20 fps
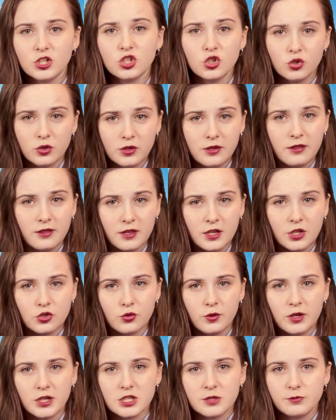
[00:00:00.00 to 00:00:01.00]
should think
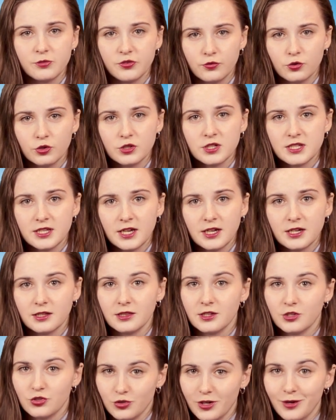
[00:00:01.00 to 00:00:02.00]
twice before deciding
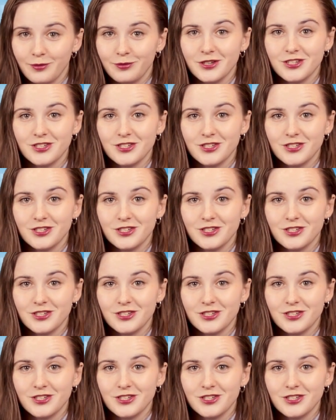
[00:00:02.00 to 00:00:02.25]
that Trump